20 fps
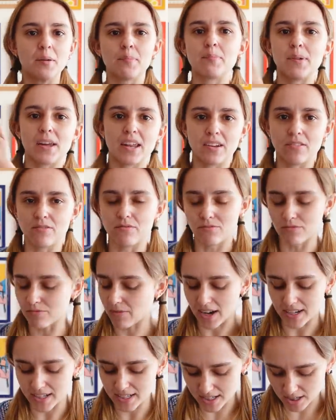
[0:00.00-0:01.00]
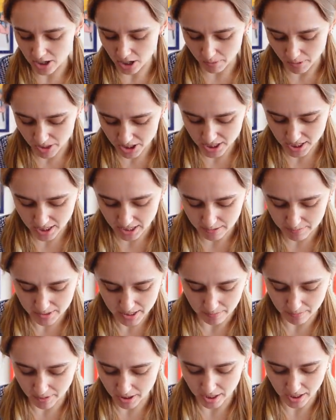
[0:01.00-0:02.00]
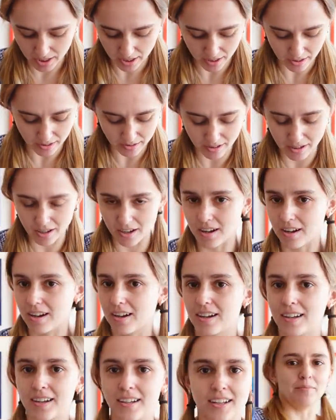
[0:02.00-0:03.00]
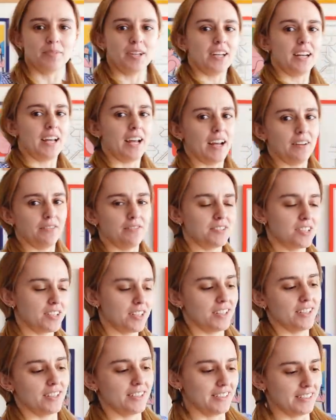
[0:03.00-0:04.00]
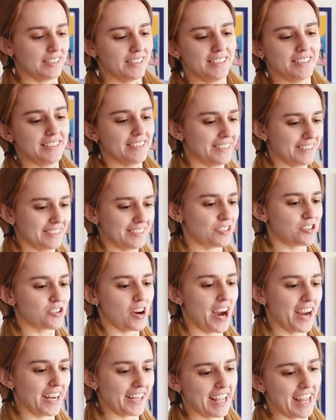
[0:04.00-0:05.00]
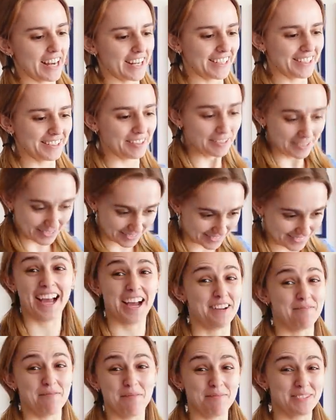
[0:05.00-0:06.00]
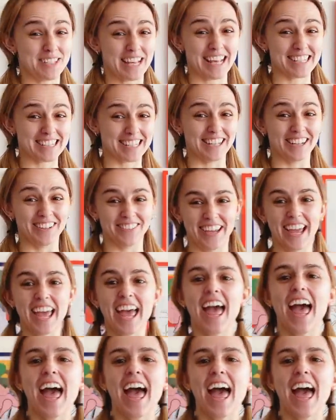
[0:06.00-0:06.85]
been rented a whole bunch of times, I'm gonna have to try and get it. I'm obsessed, I love it.